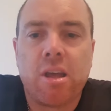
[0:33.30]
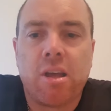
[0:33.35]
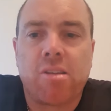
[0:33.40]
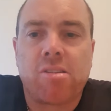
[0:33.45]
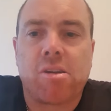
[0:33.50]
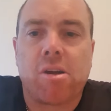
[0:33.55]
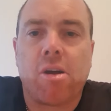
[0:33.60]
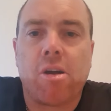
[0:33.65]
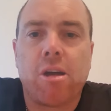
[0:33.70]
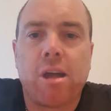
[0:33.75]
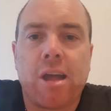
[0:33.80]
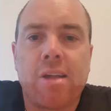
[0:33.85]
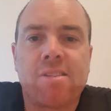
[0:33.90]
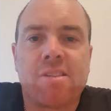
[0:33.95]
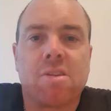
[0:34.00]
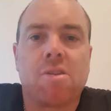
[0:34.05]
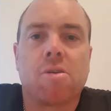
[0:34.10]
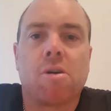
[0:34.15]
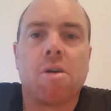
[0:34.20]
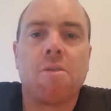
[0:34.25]
So as
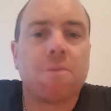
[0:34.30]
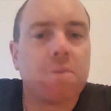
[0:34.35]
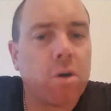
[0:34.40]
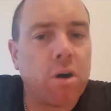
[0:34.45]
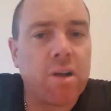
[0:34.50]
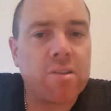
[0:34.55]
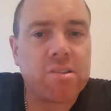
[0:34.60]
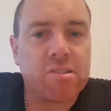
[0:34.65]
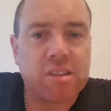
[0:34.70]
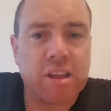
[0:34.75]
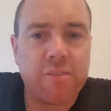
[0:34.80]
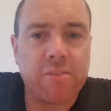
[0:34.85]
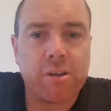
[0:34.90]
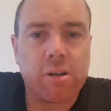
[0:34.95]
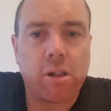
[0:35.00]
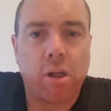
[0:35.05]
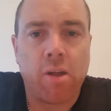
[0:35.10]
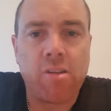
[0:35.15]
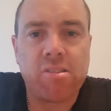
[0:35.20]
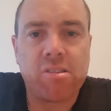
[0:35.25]
the crow flies, it's even
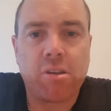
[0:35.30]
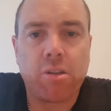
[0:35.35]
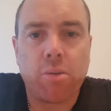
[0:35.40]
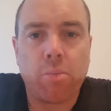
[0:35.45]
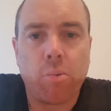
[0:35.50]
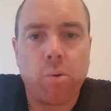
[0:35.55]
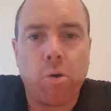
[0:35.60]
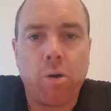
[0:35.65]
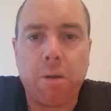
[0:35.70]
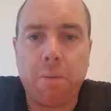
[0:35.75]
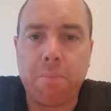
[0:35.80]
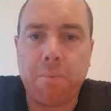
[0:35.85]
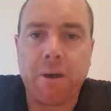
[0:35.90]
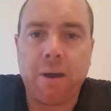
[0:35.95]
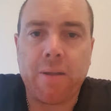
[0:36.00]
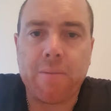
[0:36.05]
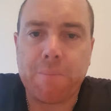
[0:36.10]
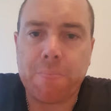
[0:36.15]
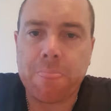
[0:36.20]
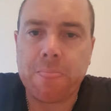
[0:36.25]
closer to the water.
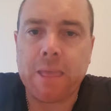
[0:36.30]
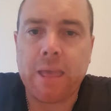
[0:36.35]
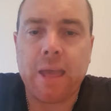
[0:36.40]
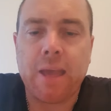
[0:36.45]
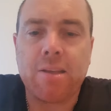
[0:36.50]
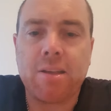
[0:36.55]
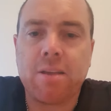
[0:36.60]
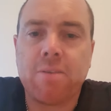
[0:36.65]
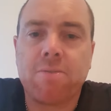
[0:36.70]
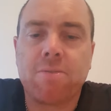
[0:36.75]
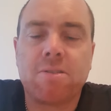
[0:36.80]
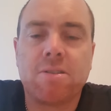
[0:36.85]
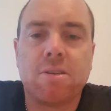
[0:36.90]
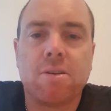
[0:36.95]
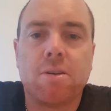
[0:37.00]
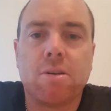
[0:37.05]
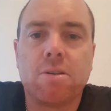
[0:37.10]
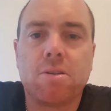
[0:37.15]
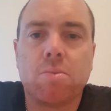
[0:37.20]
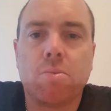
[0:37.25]
But yeah, if
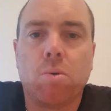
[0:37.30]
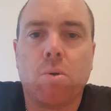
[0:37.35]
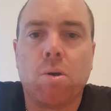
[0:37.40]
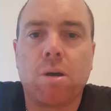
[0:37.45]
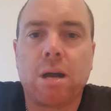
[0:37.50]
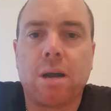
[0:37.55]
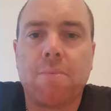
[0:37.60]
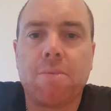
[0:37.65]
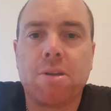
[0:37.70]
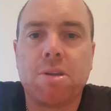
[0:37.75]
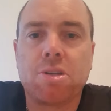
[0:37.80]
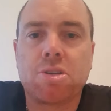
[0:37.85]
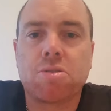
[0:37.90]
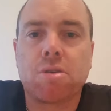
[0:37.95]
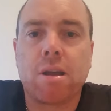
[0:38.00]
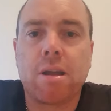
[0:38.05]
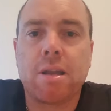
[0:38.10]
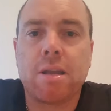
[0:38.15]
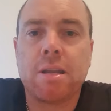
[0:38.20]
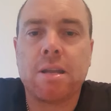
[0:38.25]
to walk up the
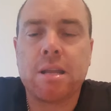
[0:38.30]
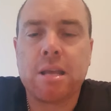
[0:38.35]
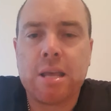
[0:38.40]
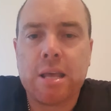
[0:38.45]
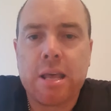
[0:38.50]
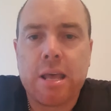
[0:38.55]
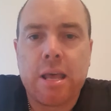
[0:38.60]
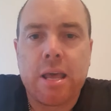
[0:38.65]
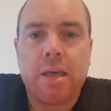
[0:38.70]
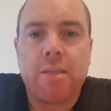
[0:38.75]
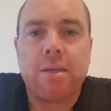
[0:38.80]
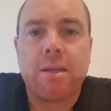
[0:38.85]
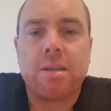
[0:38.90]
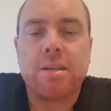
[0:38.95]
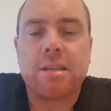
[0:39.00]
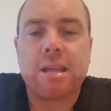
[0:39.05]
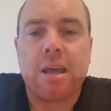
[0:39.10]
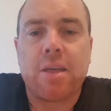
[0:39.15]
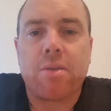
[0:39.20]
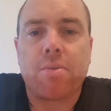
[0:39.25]
street and then
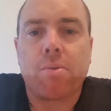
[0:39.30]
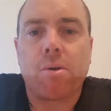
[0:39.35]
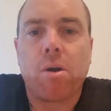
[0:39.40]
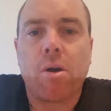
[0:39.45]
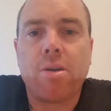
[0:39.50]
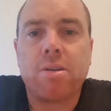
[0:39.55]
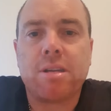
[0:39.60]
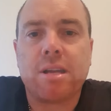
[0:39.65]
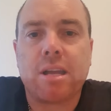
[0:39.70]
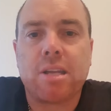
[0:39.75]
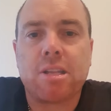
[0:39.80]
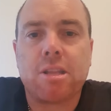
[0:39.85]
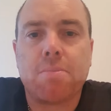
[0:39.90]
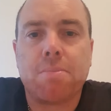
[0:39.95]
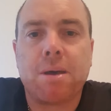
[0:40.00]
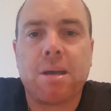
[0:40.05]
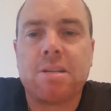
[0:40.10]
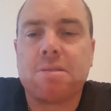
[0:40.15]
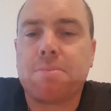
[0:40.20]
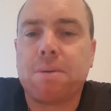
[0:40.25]
down the road to get to the
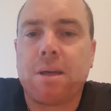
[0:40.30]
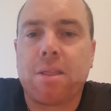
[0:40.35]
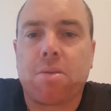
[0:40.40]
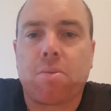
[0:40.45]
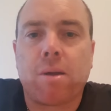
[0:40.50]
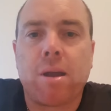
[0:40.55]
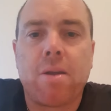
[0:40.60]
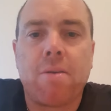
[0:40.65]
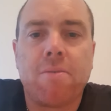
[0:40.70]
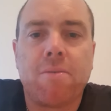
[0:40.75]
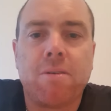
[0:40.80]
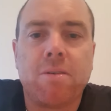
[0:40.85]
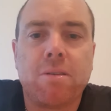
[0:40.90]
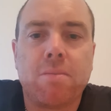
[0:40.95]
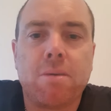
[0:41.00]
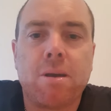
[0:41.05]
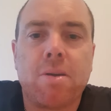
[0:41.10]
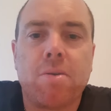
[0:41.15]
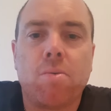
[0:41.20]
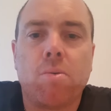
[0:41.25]
beach, about
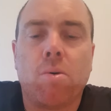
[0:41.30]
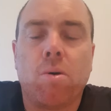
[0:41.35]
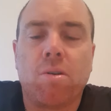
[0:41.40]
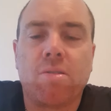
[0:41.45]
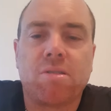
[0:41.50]
350-metre walk.